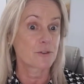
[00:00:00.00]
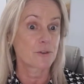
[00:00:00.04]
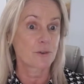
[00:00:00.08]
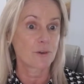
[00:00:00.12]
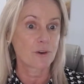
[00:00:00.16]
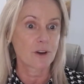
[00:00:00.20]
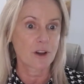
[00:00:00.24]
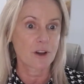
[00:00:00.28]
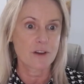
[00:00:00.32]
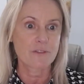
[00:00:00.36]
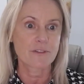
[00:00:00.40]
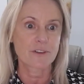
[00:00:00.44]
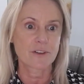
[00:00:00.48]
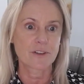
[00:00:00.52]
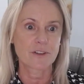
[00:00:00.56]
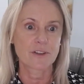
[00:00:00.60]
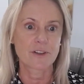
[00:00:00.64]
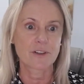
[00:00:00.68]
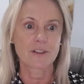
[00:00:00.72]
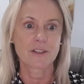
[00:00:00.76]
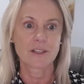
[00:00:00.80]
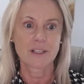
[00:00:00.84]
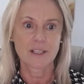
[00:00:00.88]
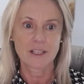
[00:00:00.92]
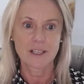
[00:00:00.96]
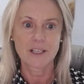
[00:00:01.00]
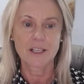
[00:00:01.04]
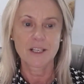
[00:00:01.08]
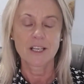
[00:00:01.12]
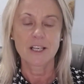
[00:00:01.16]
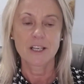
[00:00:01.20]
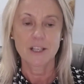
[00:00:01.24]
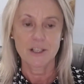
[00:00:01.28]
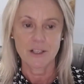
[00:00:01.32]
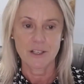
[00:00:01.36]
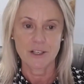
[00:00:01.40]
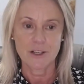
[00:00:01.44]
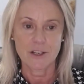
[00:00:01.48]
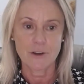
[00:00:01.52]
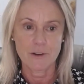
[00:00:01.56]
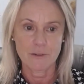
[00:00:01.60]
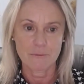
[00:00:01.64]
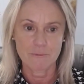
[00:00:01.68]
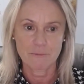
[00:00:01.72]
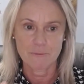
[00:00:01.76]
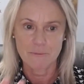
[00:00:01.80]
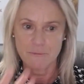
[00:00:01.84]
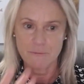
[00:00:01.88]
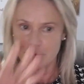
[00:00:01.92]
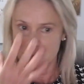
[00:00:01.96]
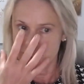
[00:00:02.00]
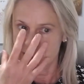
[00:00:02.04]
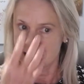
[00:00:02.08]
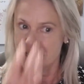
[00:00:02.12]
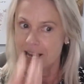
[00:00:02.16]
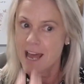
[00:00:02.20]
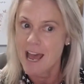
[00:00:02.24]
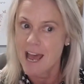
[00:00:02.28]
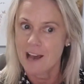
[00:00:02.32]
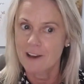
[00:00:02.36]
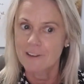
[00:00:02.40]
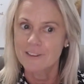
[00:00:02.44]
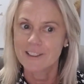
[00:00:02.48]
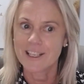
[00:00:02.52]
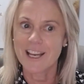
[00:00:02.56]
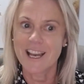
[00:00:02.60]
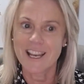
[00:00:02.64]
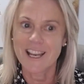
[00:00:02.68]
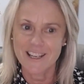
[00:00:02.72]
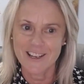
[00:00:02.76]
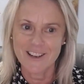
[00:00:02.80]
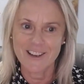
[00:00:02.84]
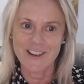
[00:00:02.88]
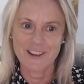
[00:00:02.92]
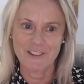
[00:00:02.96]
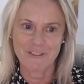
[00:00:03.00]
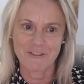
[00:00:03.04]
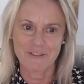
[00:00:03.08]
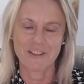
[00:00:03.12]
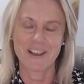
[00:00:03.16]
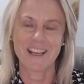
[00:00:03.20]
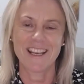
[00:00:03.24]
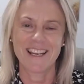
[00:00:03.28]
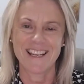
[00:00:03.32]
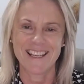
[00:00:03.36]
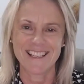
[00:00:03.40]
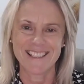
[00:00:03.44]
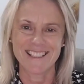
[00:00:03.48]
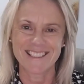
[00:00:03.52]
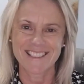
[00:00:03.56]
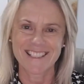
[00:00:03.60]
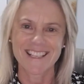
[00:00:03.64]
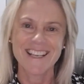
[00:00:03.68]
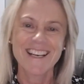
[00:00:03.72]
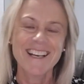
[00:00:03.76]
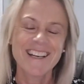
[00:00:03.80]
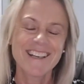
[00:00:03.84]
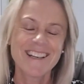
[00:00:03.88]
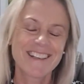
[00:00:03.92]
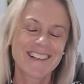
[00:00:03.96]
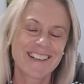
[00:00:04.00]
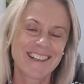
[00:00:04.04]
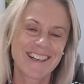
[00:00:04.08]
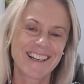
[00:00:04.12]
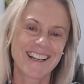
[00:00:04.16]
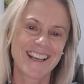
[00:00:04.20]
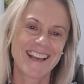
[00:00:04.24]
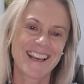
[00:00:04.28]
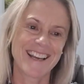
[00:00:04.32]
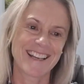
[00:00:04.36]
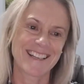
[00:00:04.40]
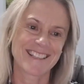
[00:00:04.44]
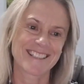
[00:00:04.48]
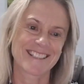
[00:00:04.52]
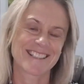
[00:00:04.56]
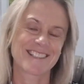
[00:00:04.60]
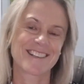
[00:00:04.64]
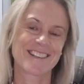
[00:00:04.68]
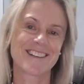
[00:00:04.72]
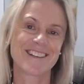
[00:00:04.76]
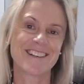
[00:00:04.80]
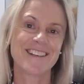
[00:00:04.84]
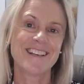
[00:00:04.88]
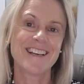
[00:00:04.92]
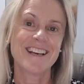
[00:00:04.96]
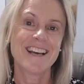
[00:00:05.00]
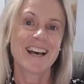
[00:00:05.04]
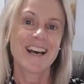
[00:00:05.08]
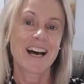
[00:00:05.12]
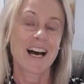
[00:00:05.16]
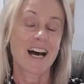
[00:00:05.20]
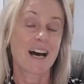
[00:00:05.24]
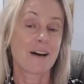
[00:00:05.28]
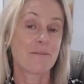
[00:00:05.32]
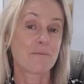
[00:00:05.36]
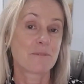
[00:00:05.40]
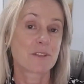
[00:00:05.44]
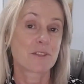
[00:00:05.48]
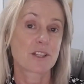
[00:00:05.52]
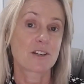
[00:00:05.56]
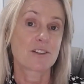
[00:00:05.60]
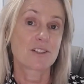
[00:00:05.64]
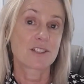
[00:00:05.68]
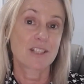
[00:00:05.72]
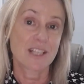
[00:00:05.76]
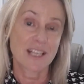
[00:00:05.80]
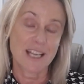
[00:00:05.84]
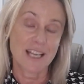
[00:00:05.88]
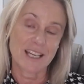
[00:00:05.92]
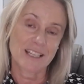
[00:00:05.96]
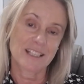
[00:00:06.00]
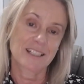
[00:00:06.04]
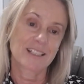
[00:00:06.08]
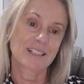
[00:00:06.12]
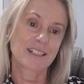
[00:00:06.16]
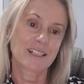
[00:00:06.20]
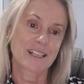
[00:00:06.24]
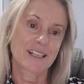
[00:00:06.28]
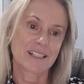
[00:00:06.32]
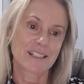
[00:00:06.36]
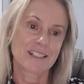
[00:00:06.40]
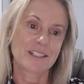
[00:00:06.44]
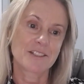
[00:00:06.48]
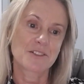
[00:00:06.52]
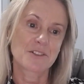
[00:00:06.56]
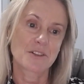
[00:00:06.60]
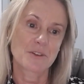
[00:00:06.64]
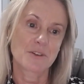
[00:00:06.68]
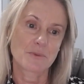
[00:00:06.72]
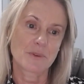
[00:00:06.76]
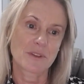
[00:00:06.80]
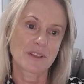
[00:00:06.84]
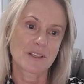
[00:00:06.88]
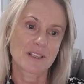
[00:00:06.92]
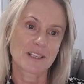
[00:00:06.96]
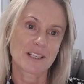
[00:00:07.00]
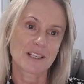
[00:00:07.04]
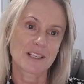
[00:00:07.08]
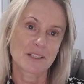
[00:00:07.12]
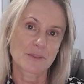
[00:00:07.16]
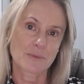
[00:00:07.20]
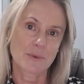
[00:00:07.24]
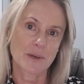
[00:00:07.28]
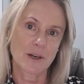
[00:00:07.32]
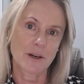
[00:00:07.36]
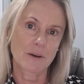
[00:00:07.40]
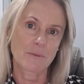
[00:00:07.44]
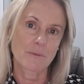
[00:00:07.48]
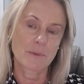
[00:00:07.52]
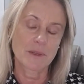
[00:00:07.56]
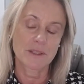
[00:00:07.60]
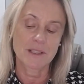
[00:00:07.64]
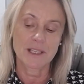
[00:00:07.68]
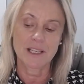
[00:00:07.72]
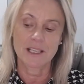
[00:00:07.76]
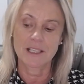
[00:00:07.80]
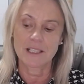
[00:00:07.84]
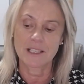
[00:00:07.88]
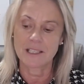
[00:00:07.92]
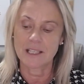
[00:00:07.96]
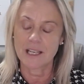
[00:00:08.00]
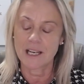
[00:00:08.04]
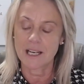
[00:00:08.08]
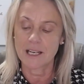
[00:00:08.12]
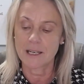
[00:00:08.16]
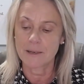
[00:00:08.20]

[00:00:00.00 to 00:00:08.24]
all over her snout and her feet, her legs. So she had an issue with it as well. But then